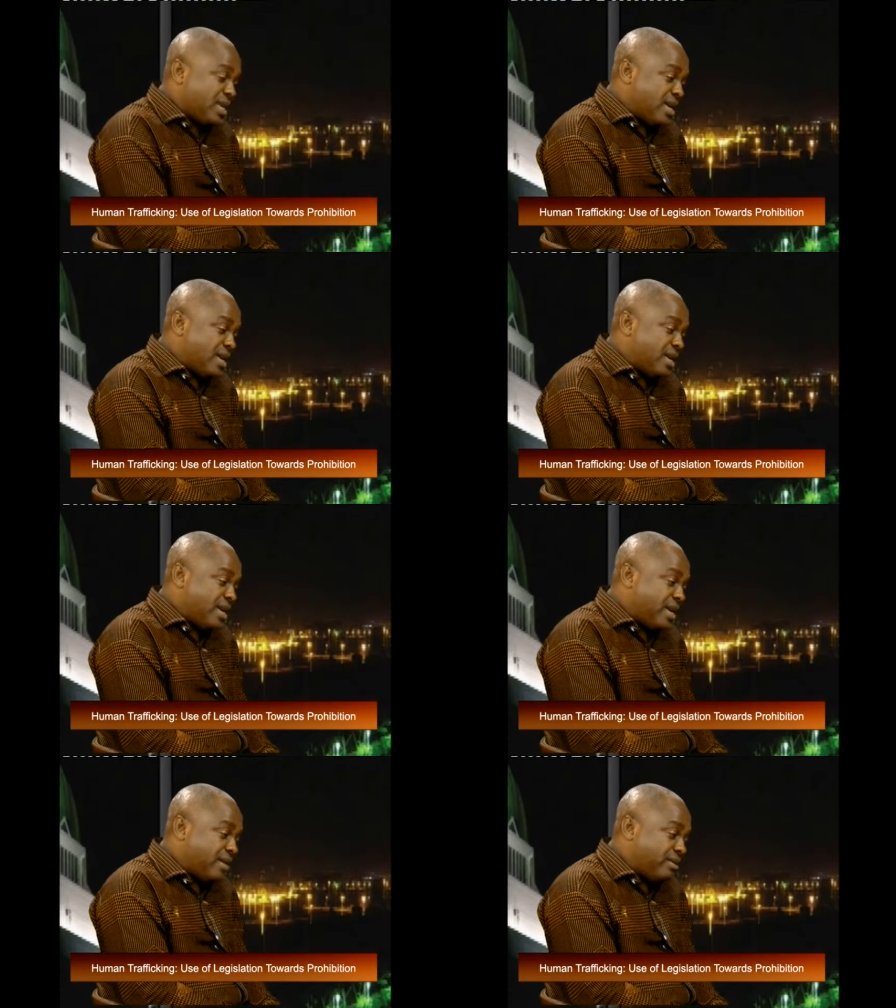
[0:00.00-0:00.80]
and
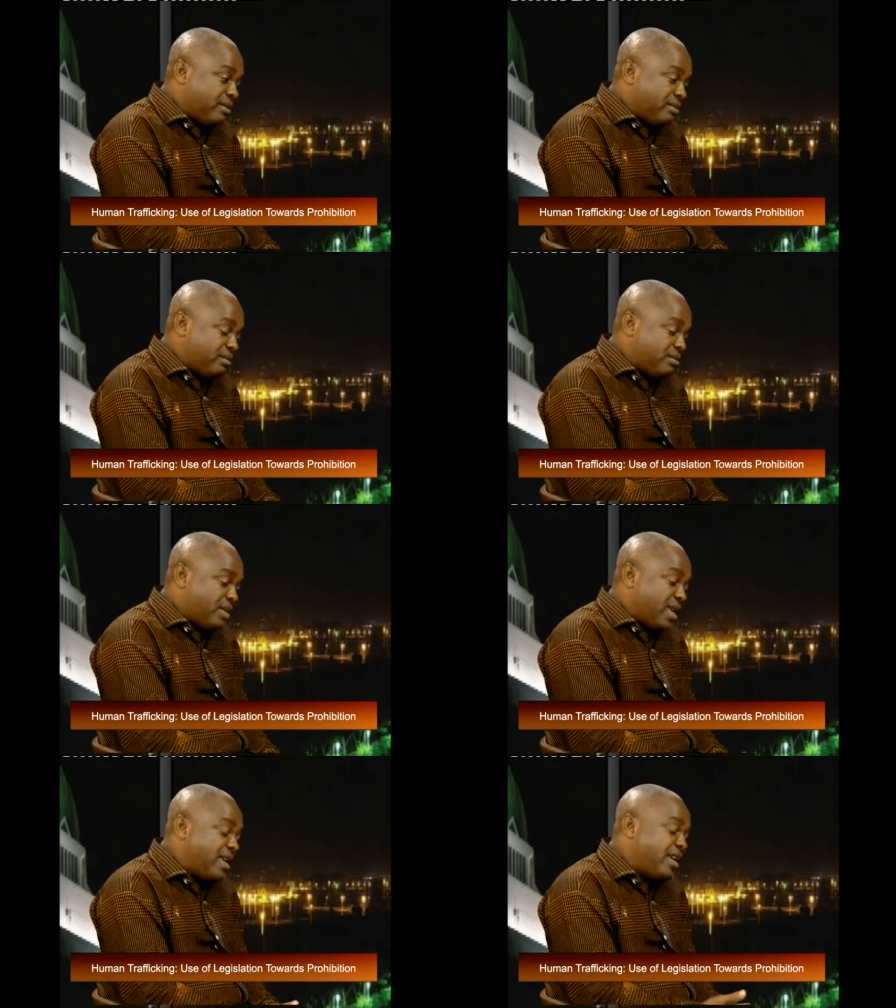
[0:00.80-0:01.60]
uh,
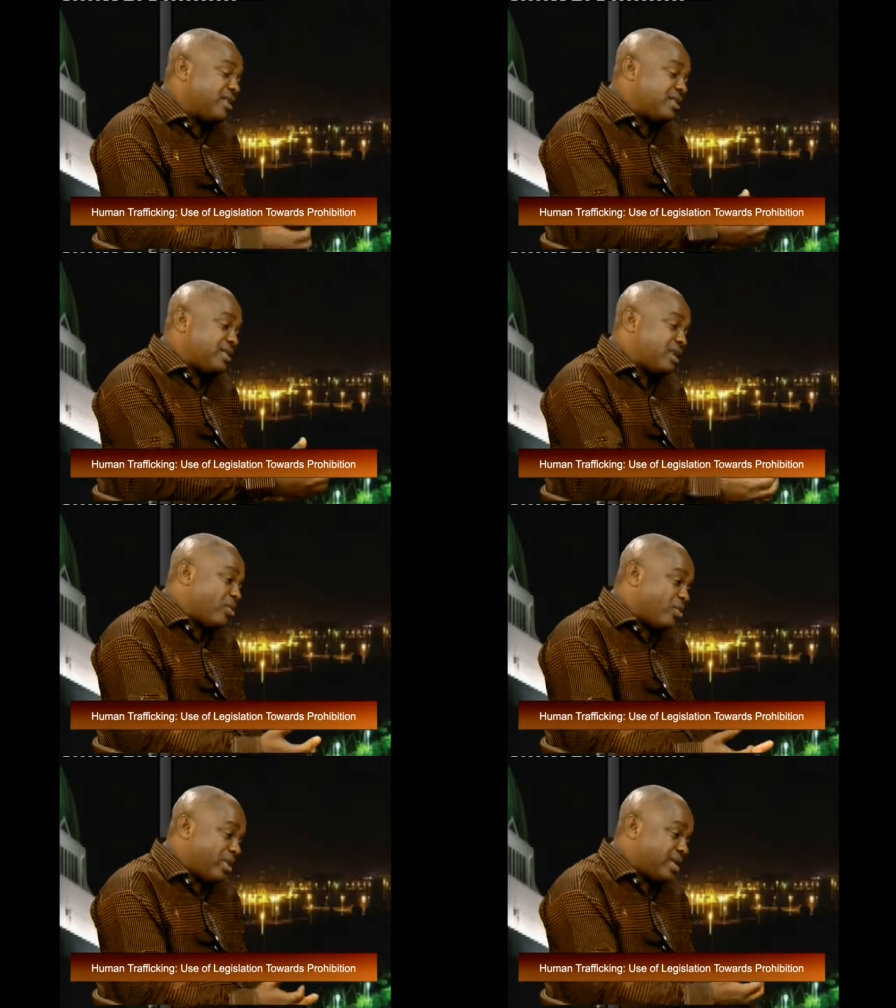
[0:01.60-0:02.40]
engage the
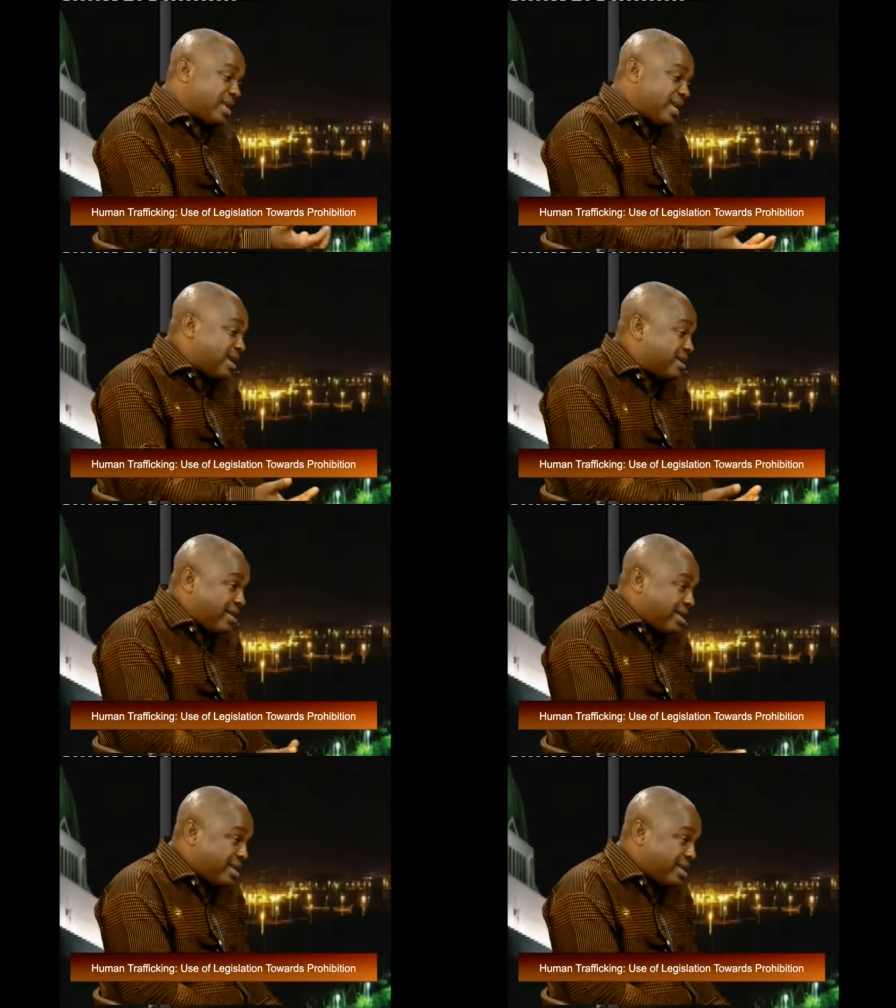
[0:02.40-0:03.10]
stakeholders, like I said,